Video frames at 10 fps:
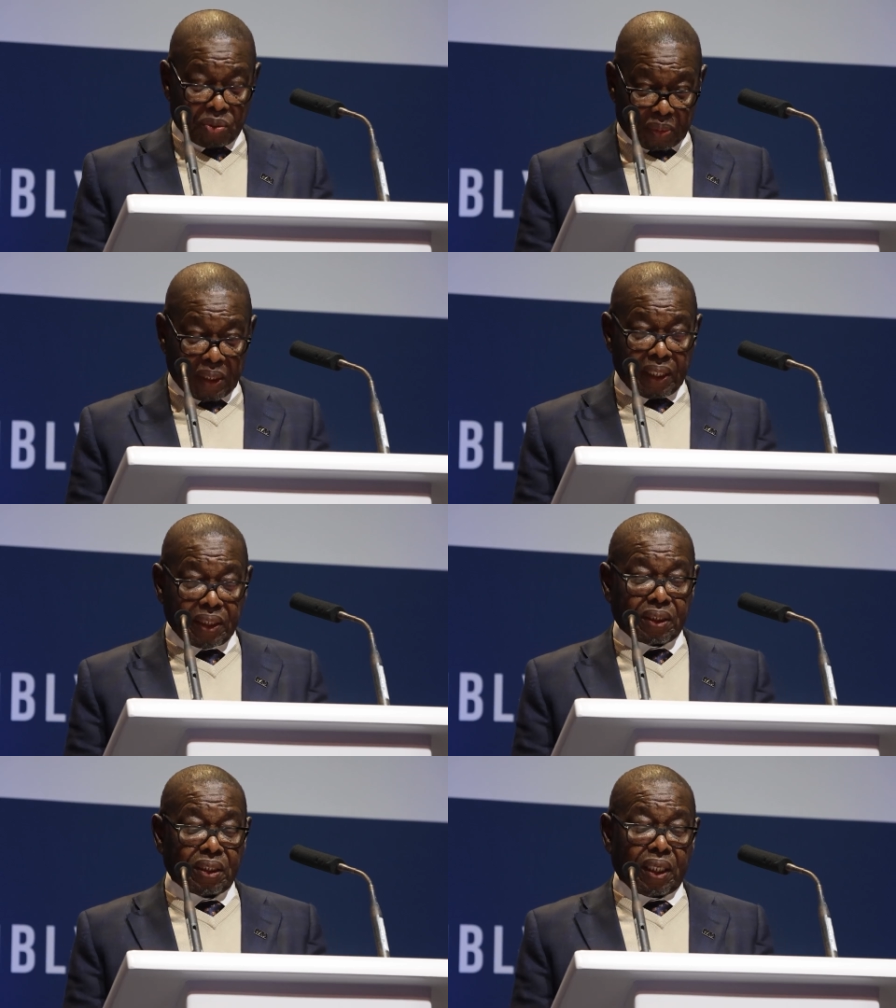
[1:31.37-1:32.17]
to be
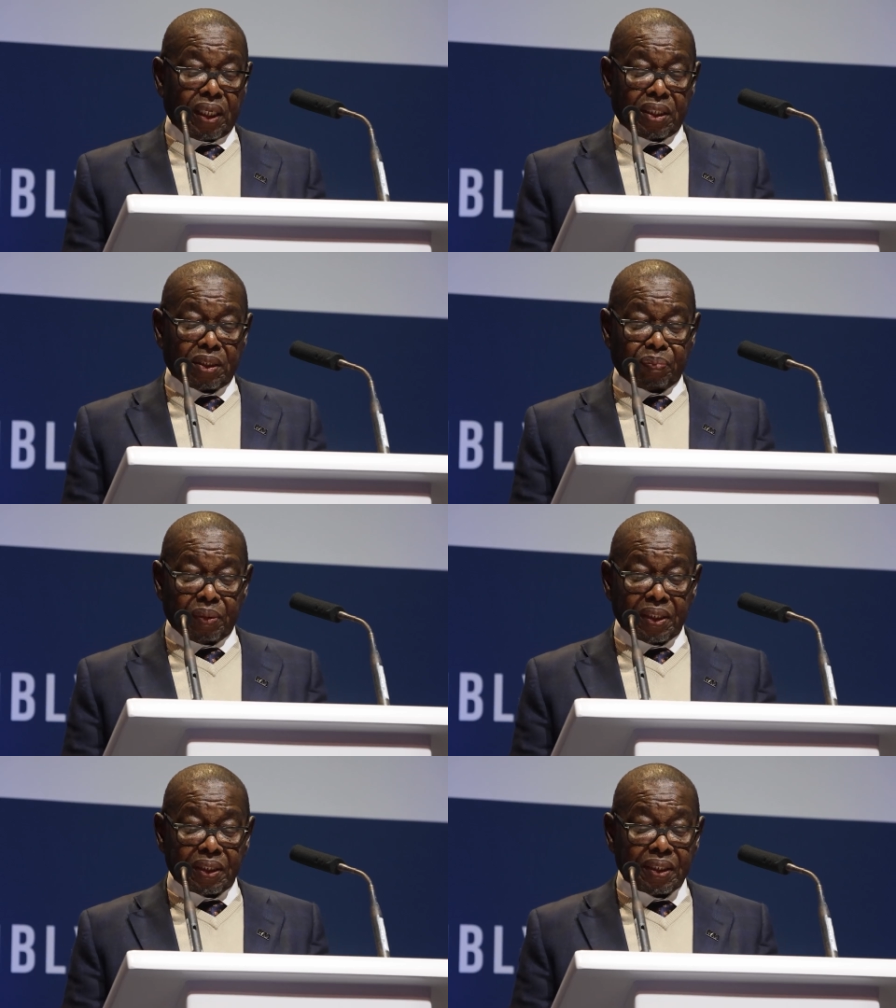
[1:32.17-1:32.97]
held here has
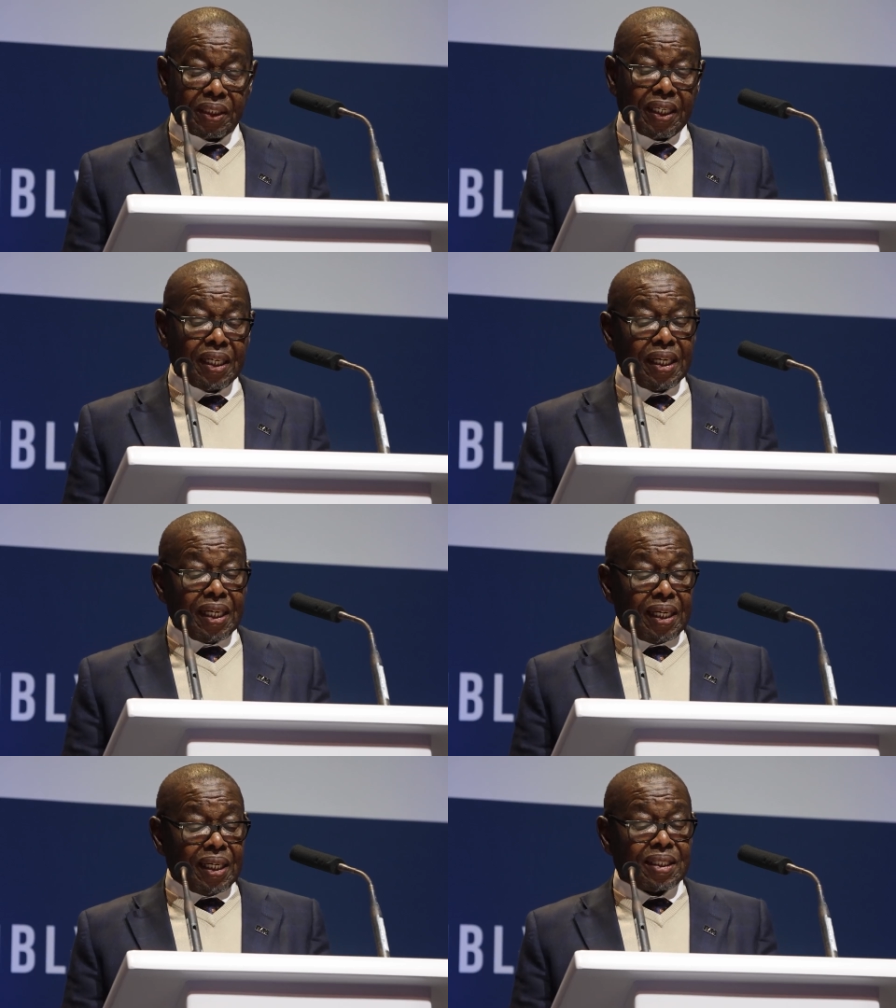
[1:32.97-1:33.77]
been,
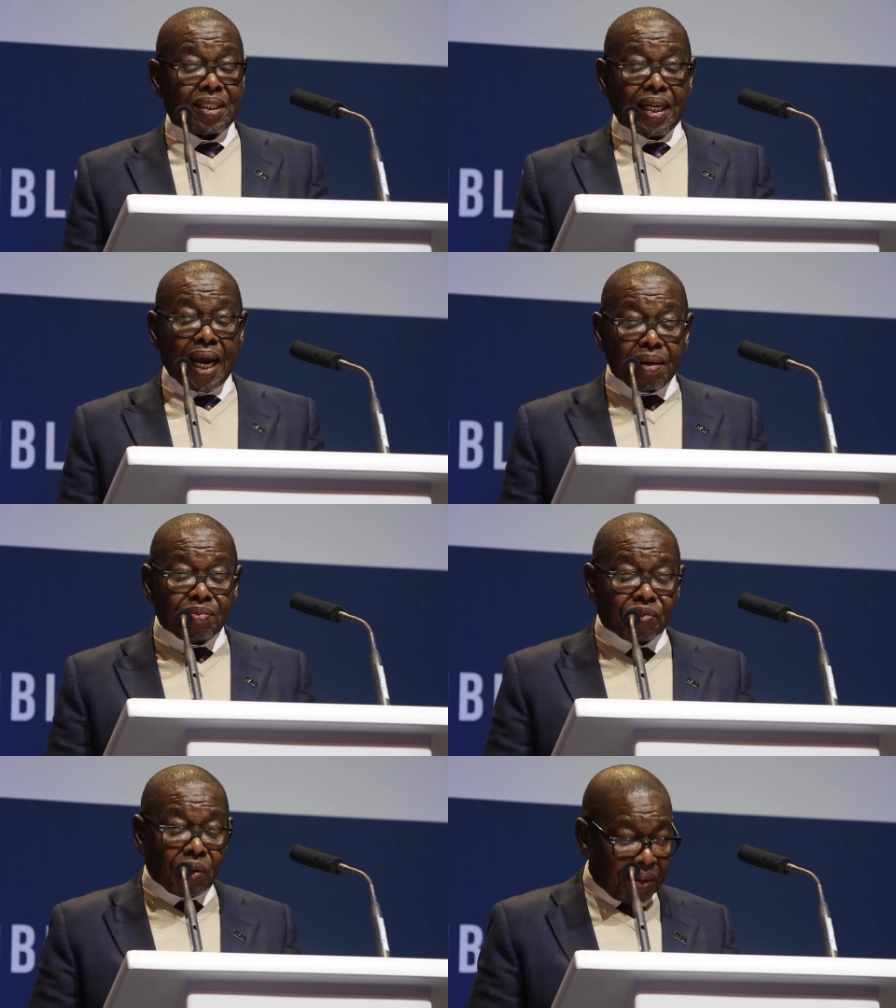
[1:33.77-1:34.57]
"It's
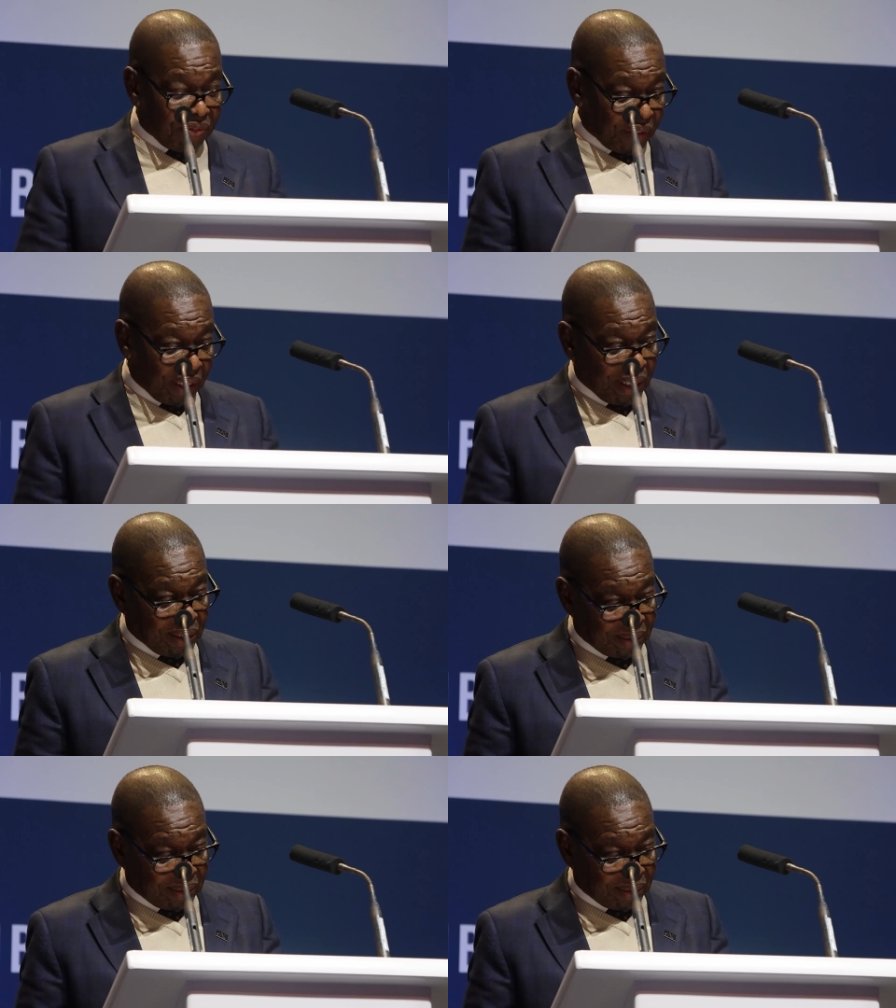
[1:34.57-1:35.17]
time for Africa."